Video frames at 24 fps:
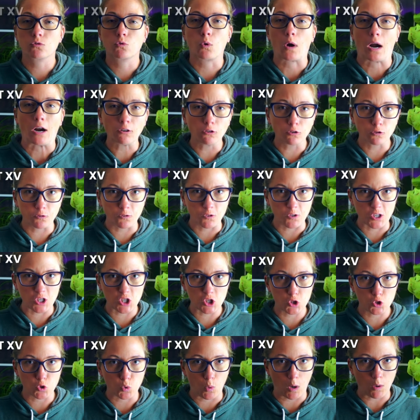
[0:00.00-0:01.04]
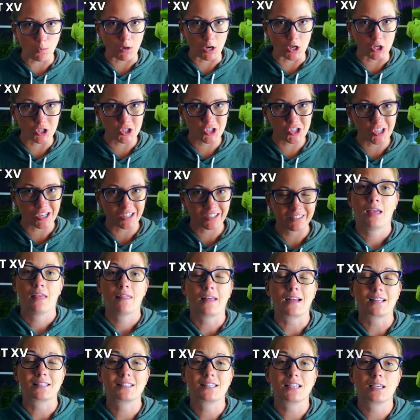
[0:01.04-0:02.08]
ground fish trawlers,
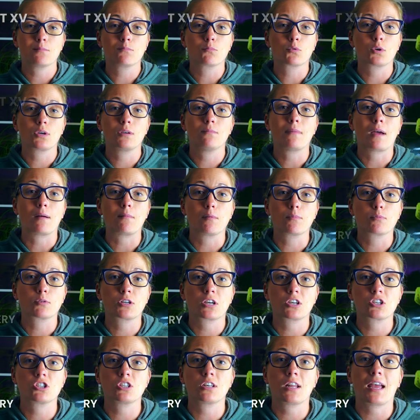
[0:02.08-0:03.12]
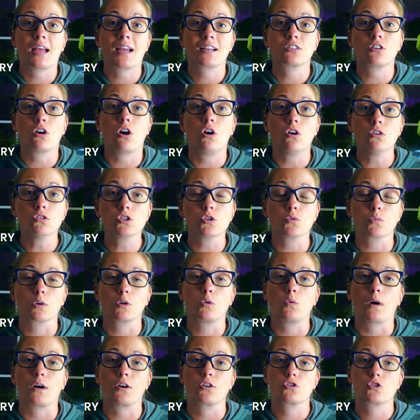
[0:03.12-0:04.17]
that same Marine Mammal Protection Act also
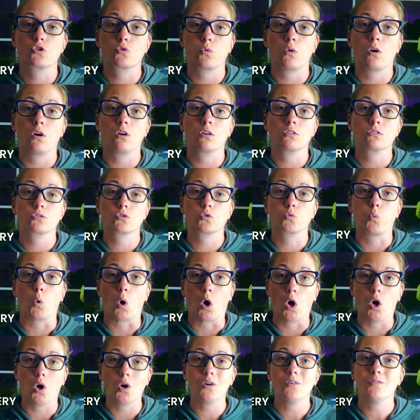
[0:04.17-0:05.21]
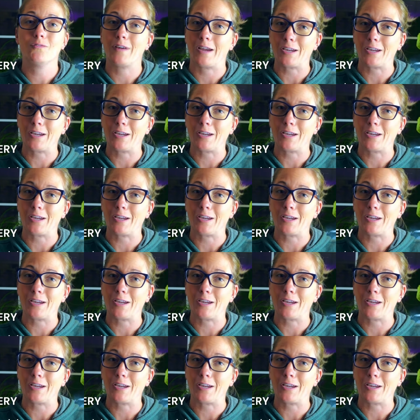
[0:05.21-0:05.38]
requires trawl, trawl,